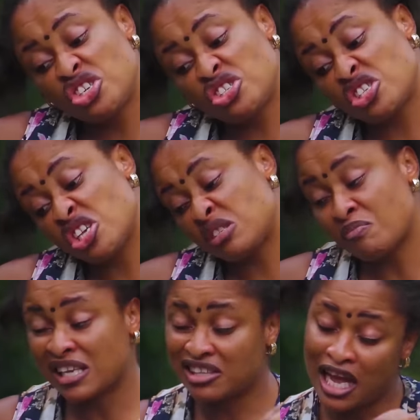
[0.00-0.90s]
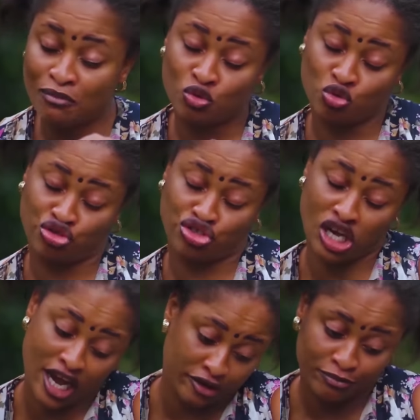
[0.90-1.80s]
this is my time to
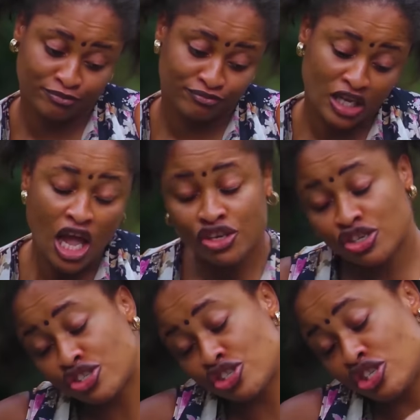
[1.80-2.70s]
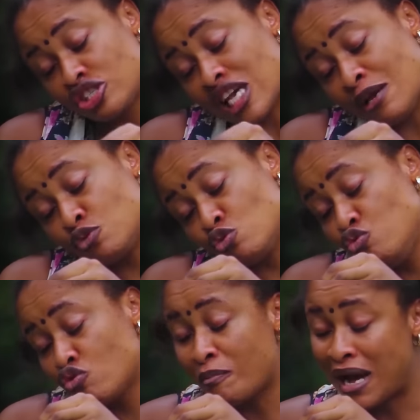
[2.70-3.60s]
shine. This is the time to
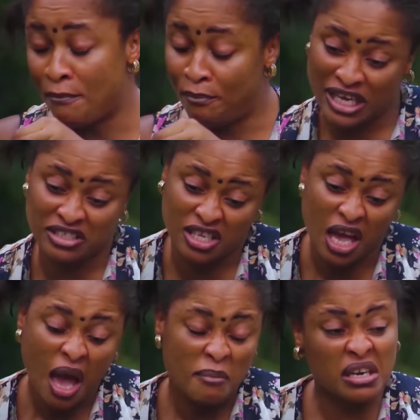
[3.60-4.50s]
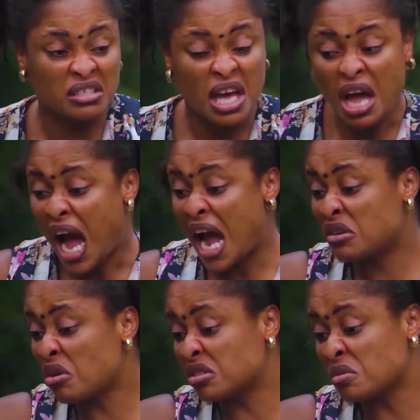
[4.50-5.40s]
look my best. Because
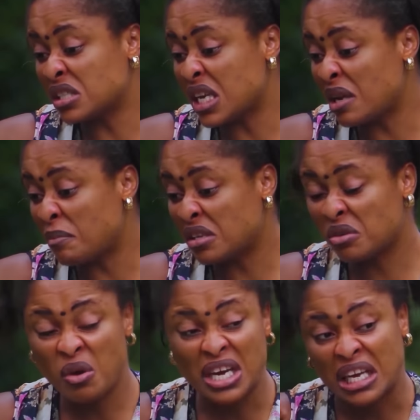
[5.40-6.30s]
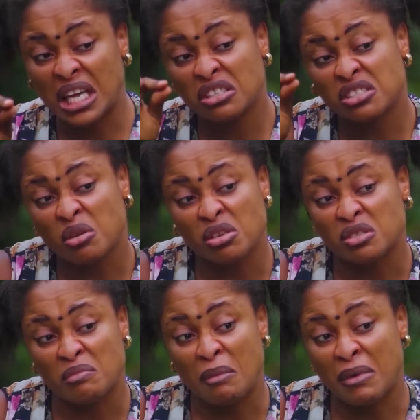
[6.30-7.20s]
I don't want anybody going an inch
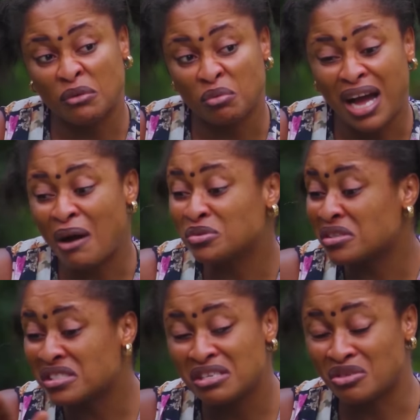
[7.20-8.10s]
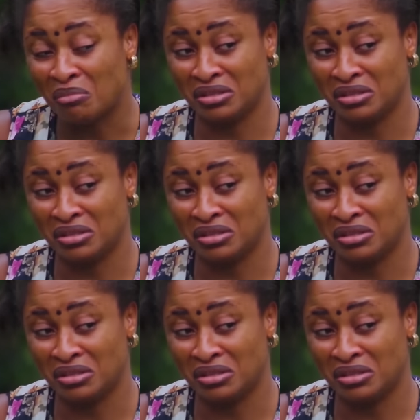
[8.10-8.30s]
close to my man. I will just kill